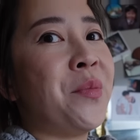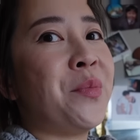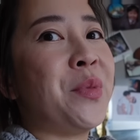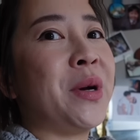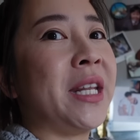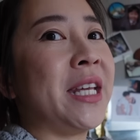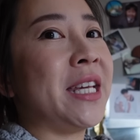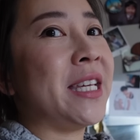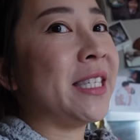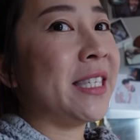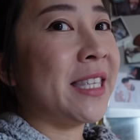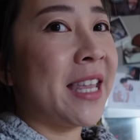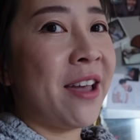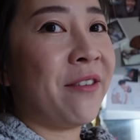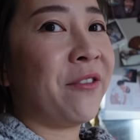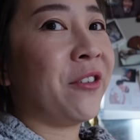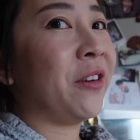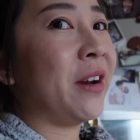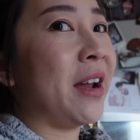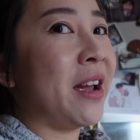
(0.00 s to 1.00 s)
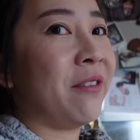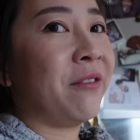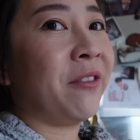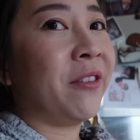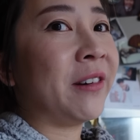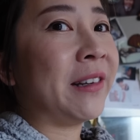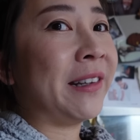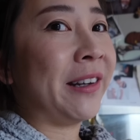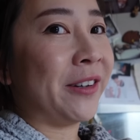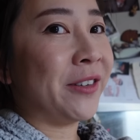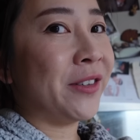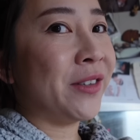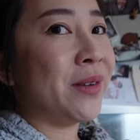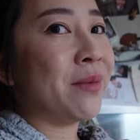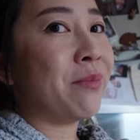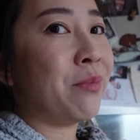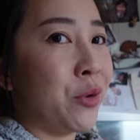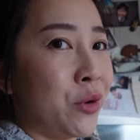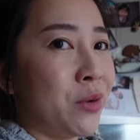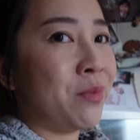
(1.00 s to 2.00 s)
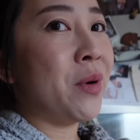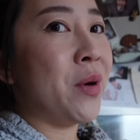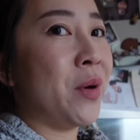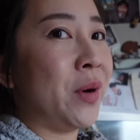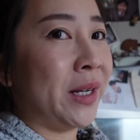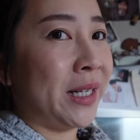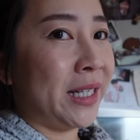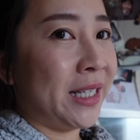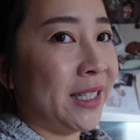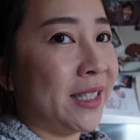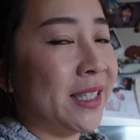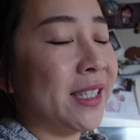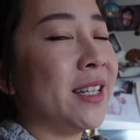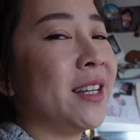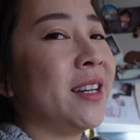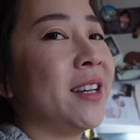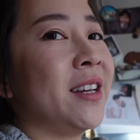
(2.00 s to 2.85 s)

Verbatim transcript: but he's never ever learned to poop on it